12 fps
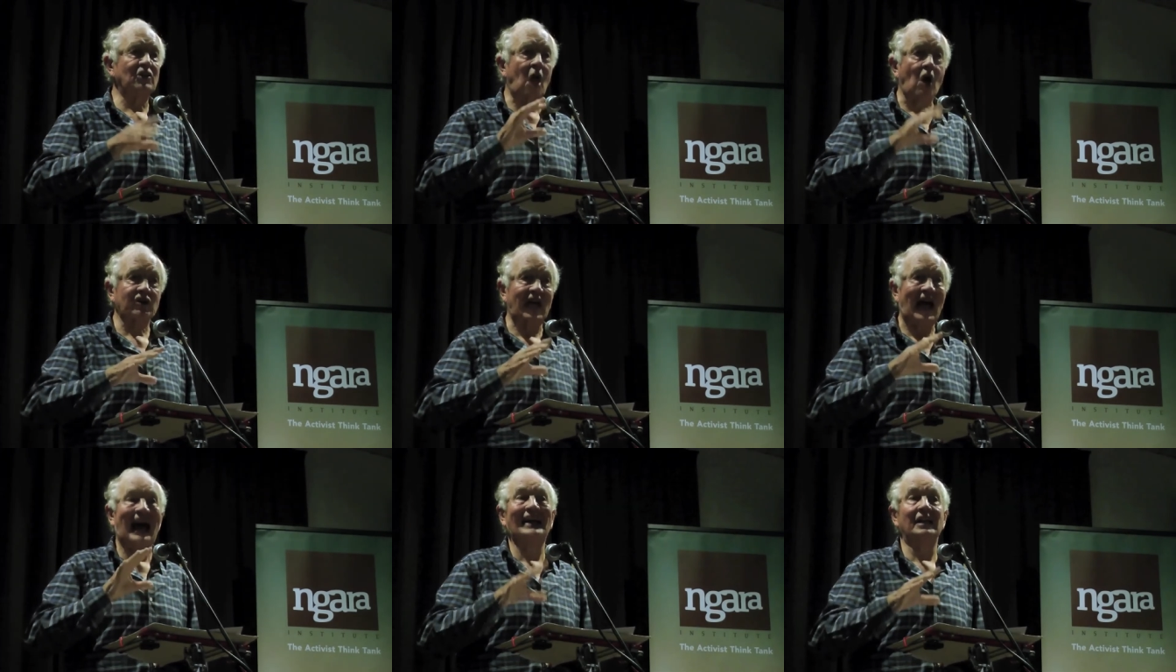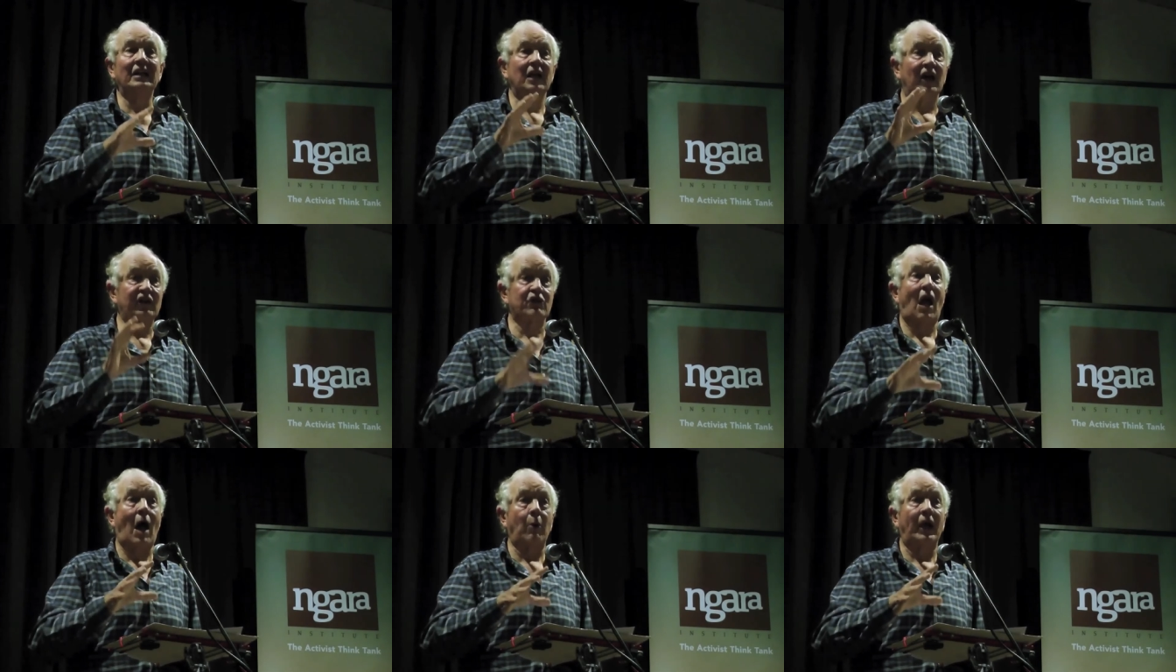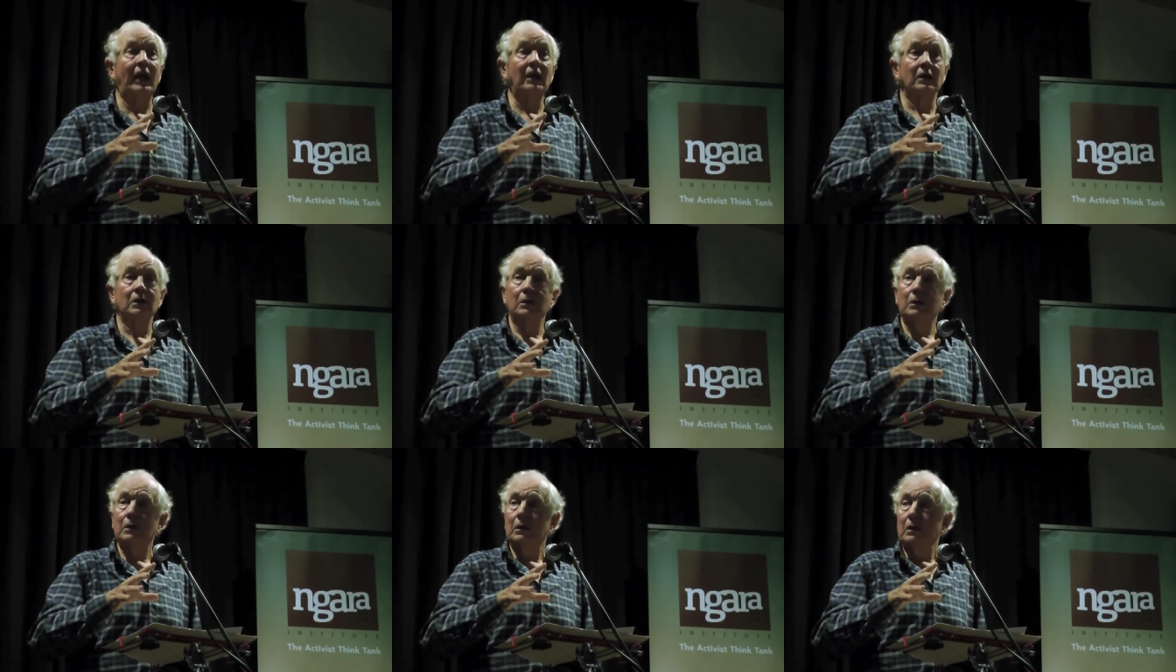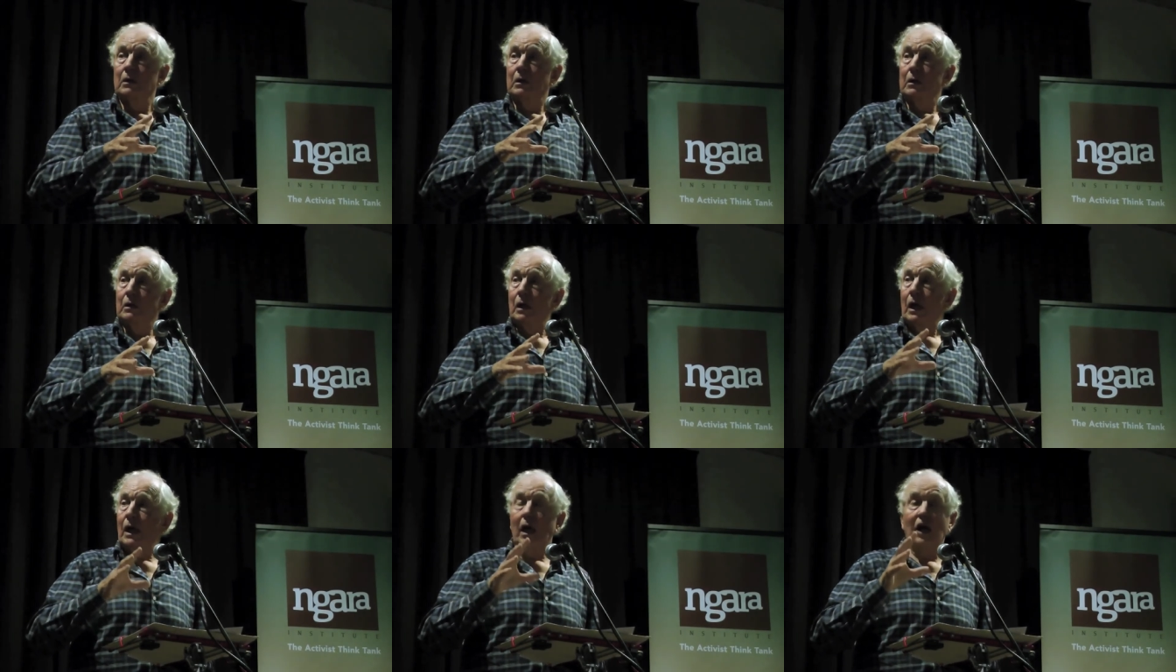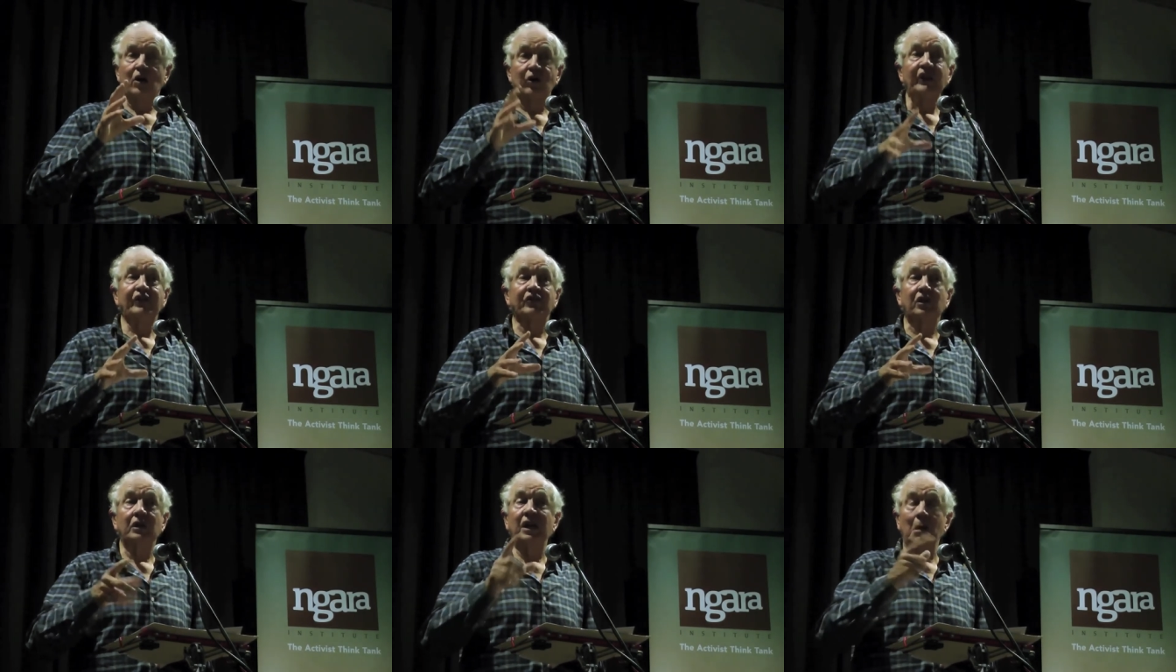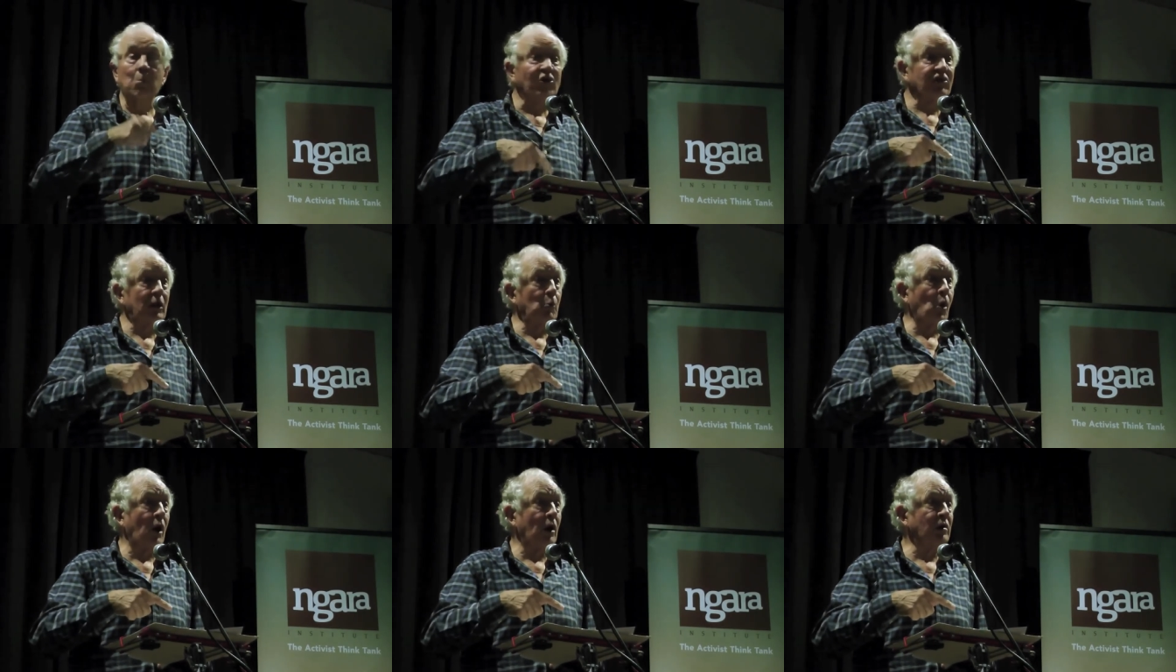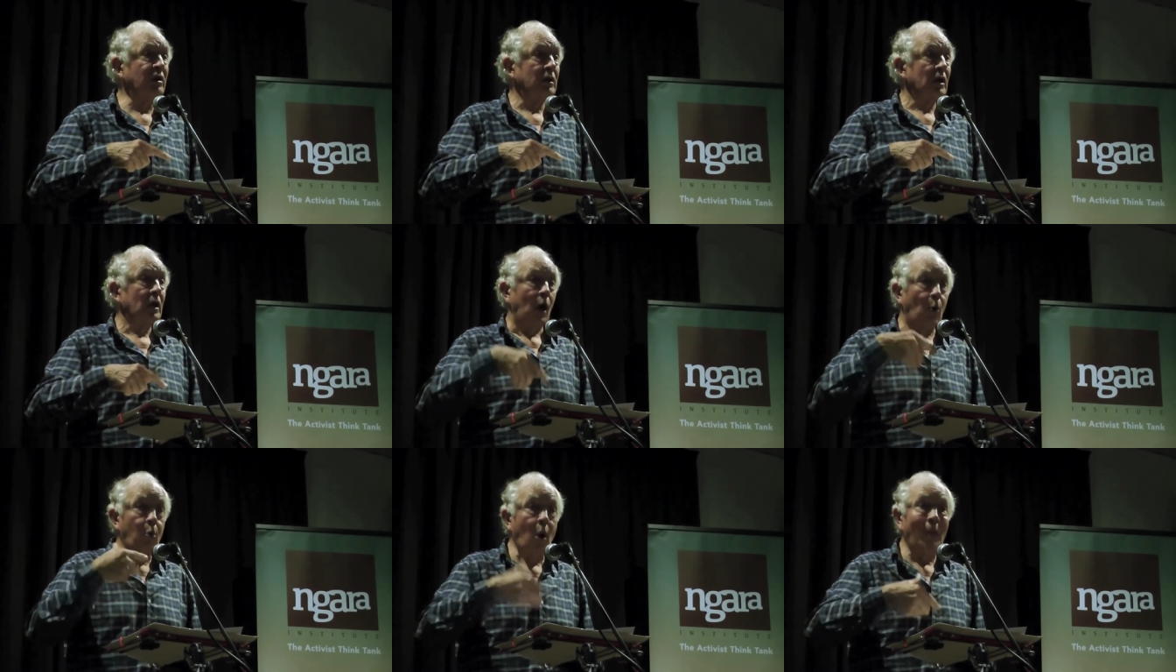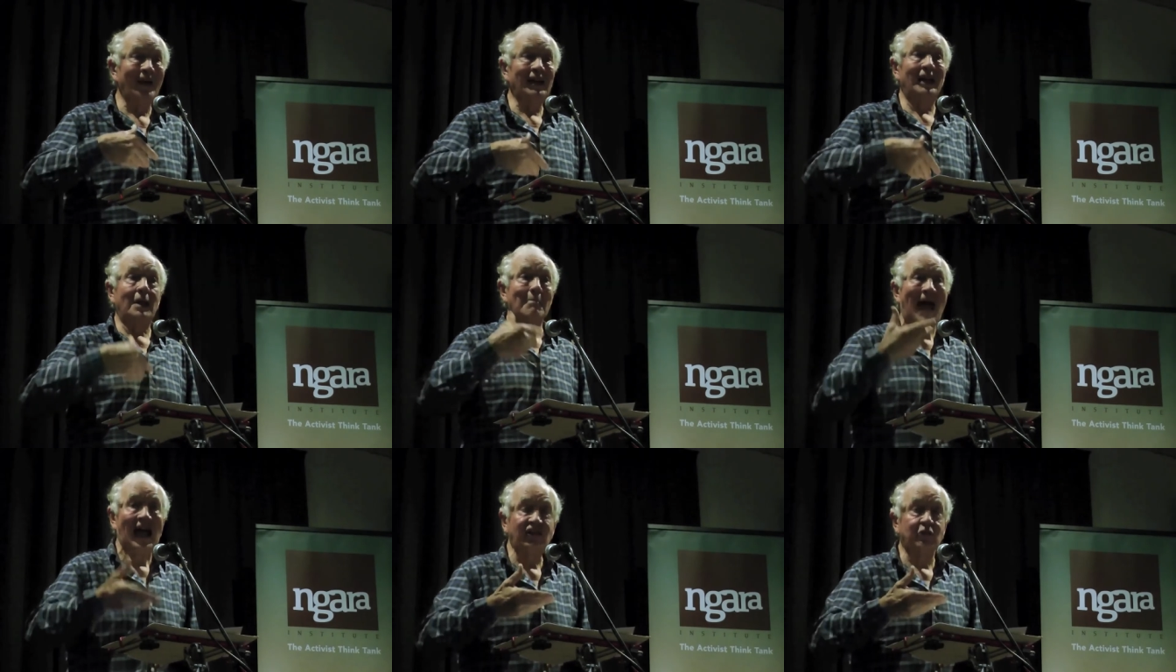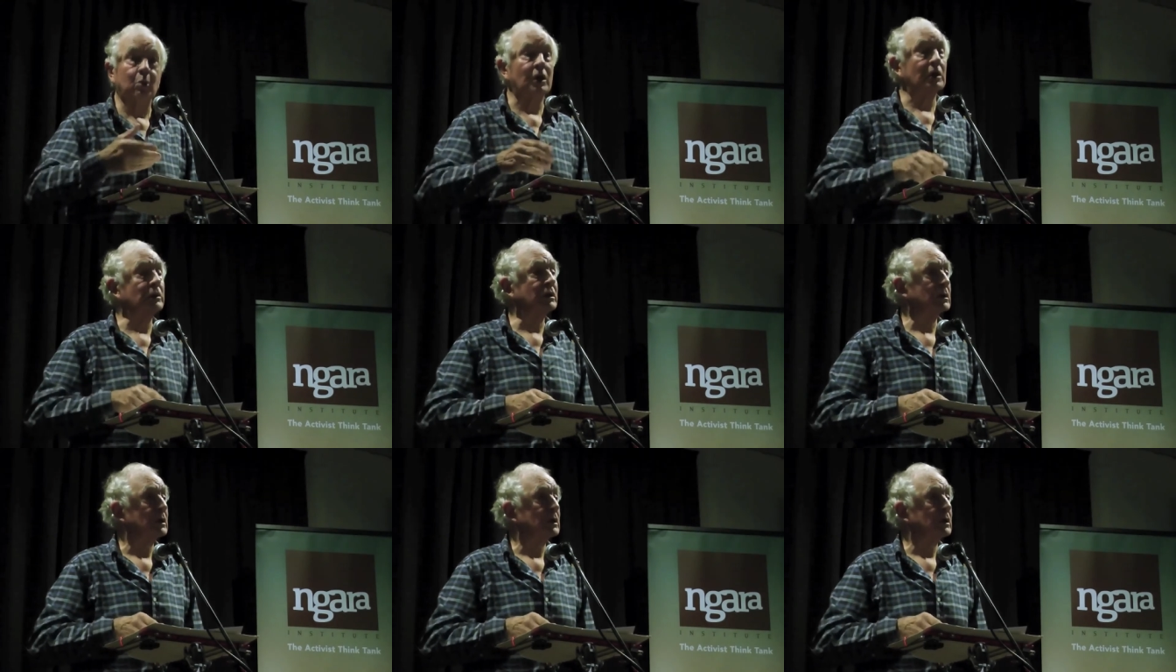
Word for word: Dr. Hanan Ashrawi, a, a Christian in the Muslim world, a woman in a man's world,